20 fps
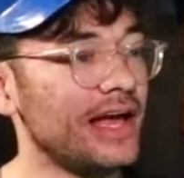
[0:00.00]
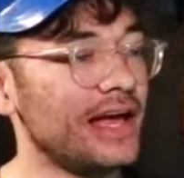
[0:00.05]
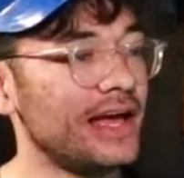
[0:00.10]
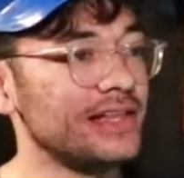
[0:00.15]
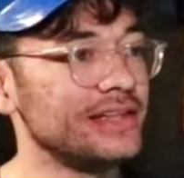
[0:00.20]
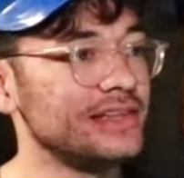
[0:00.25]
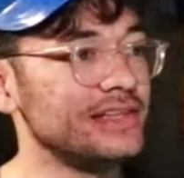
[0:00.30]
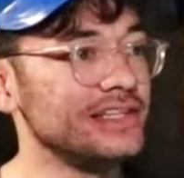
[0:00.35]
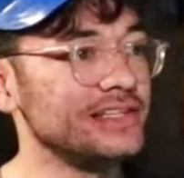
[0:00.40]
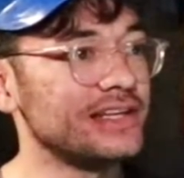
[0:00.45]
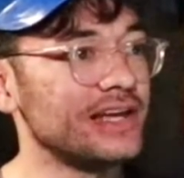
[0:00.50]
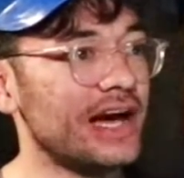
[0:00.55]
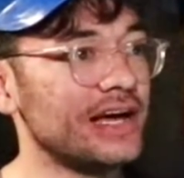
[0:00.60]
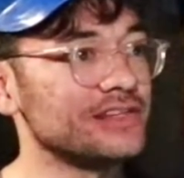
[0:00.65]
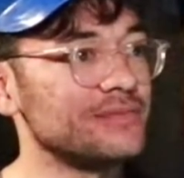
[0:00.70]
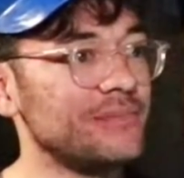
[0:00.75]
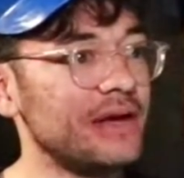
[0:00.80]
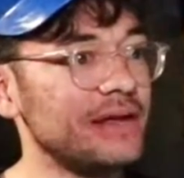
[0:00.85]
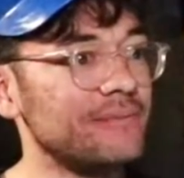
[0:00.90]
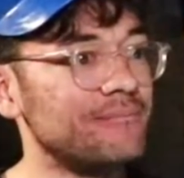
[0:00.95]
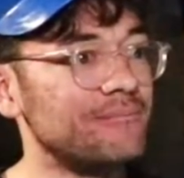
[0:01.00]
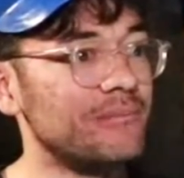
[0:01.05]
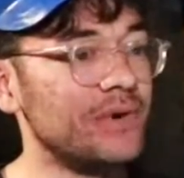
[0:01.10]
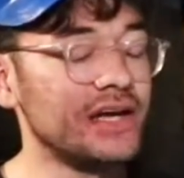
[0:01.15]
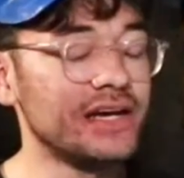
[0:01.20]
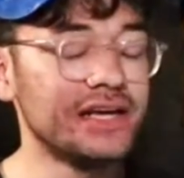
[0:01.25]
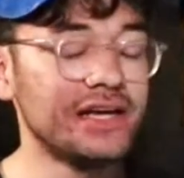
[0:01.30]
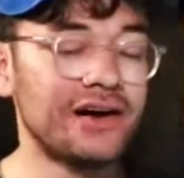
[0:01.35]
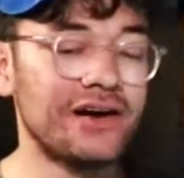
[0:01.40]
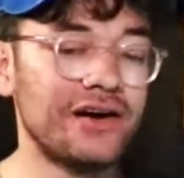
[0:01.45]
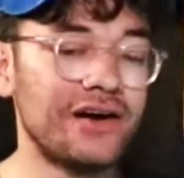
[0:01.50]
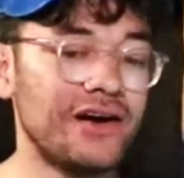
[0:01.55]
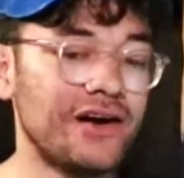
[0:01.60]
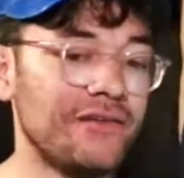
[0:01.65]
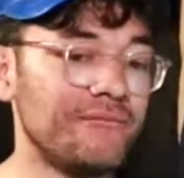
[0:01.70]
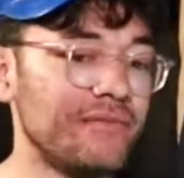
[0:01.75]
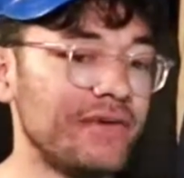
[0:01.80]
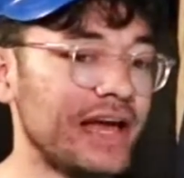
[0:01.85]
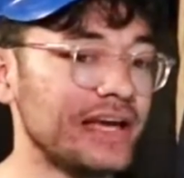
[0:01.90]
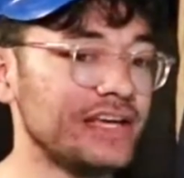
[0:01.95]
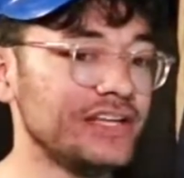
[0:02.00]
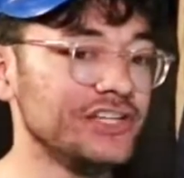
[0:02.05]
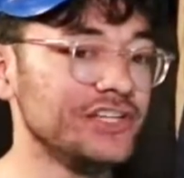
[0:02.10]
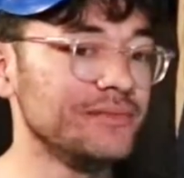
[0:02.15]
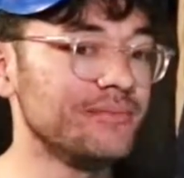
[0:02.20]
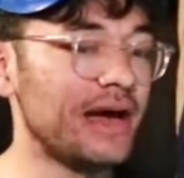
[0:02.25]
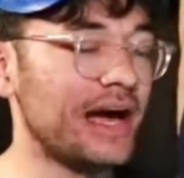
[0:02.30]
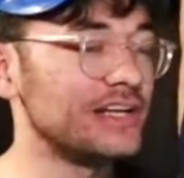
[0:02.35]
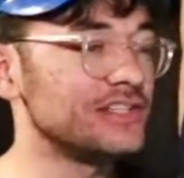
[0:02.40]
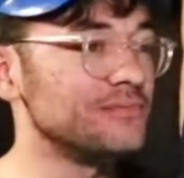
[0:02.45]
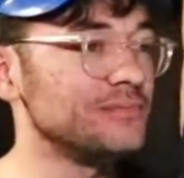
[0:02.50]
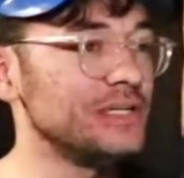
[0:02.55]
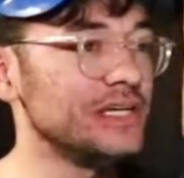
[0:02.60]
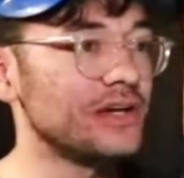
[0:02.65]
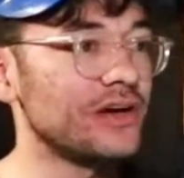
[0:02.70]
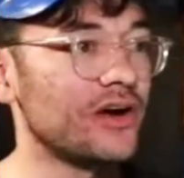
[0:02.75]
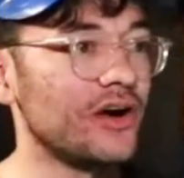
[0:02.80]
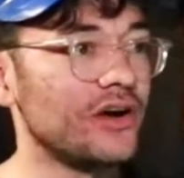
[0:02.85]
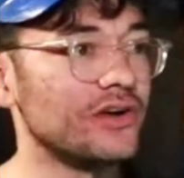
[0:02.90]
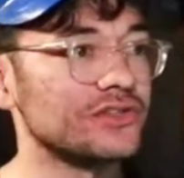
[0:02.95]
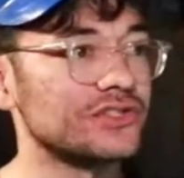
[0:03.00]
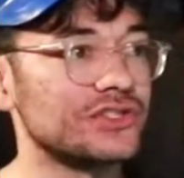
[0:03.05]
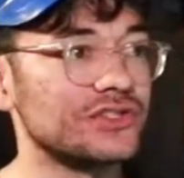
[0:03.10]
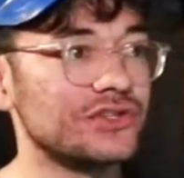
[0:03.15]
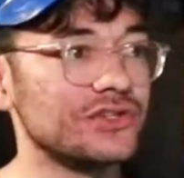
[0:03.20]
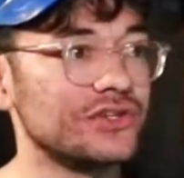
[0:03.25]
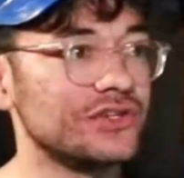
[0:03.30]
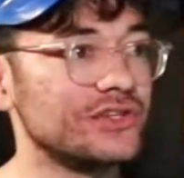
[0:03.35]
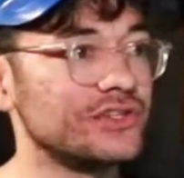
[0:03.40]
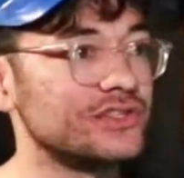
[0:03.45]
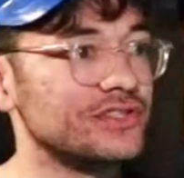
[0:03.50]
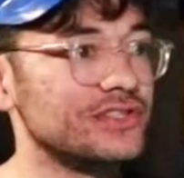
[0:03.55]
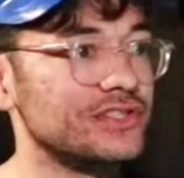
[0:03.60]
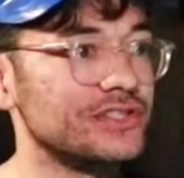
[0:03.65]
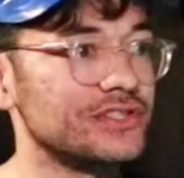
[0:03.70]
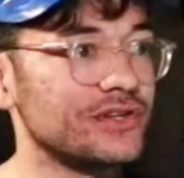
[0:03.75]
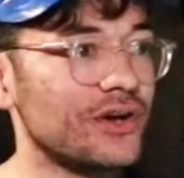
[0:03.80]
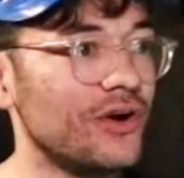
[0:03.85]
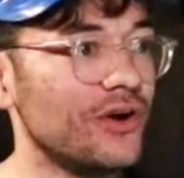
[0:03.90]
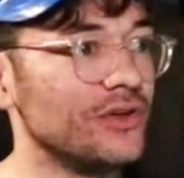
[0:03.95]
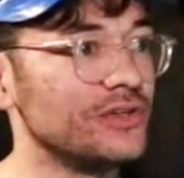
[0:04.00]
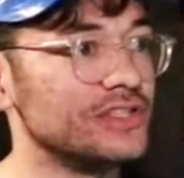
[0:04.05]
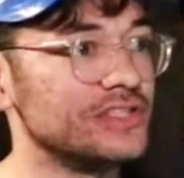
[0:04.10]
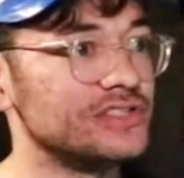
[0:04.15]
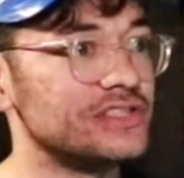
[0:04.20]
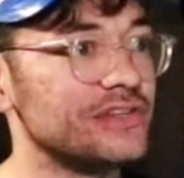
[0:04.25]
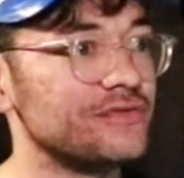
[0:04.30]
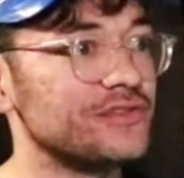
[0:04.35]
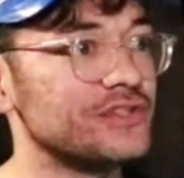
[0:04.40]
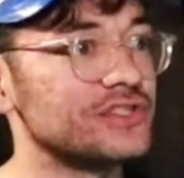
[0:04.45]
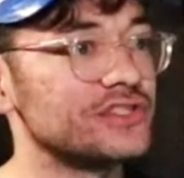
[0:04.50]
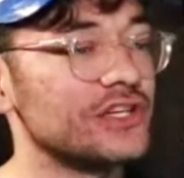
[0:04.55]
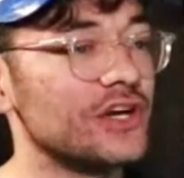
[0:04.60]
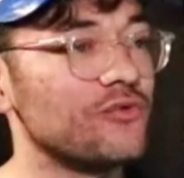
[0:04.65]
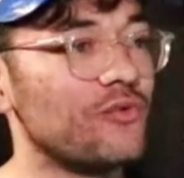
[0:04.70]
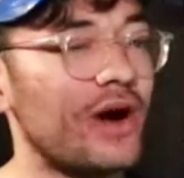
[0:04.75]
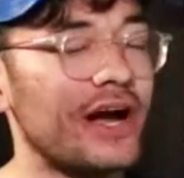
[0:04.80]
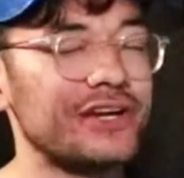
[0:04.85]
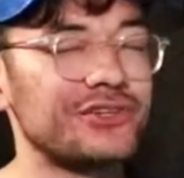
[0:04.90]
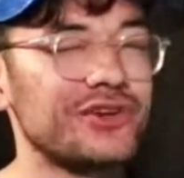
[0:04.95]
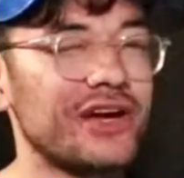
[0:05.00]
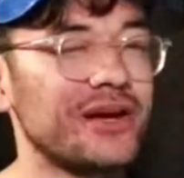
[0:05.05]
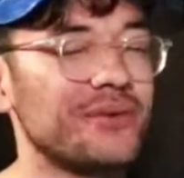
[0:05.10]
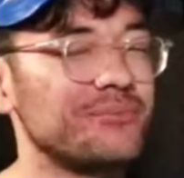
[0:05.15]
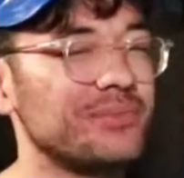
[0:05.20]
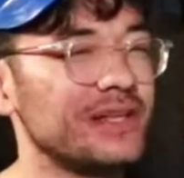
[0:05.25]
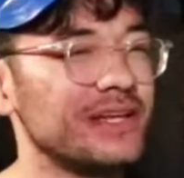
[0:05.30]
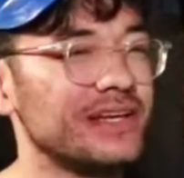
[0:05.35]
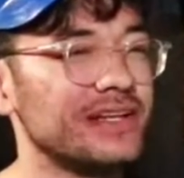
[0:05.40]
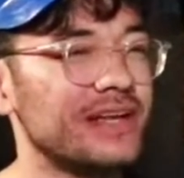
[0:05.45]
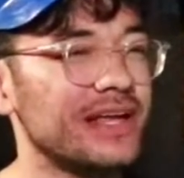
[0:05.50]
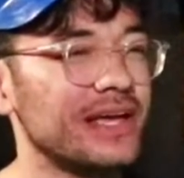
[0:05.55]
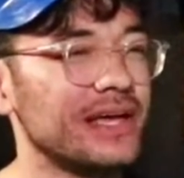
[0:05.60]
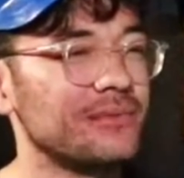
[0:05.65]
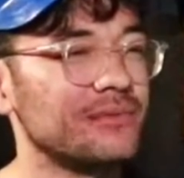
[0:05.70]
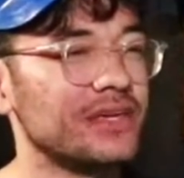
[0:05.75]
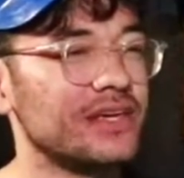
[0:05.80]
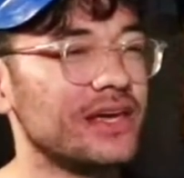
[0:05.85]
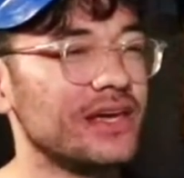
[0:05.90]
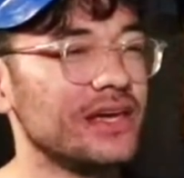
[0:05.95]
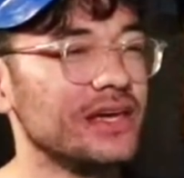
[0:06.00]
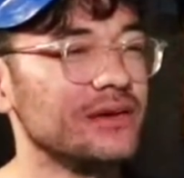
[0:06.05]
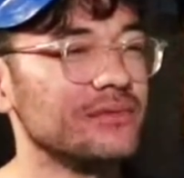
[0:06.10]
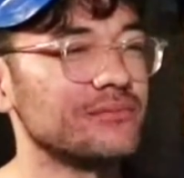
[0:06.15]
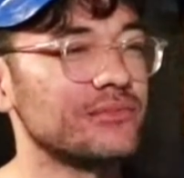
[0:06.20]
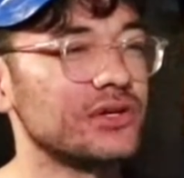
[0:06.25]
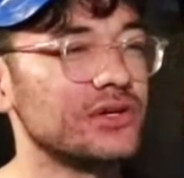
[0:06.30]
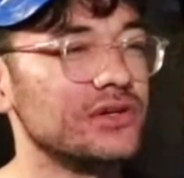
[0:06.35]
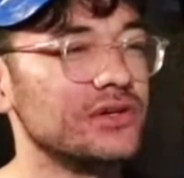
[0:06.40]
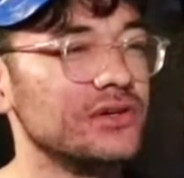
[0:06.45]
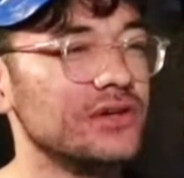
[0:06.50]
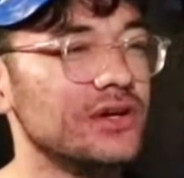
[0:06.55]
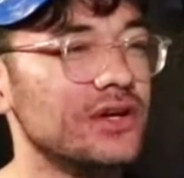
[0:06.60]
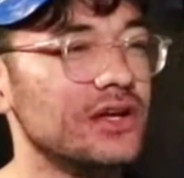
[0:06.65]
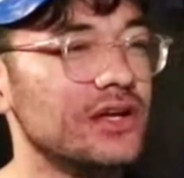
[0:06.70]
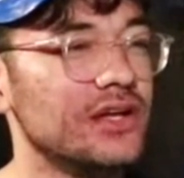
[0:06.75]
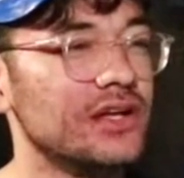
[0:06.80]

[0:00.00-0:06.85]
And these guys made money. Oh, man, can you imagine being called slurs and just all these different stuff? Why are you trying to play a damn game, bro?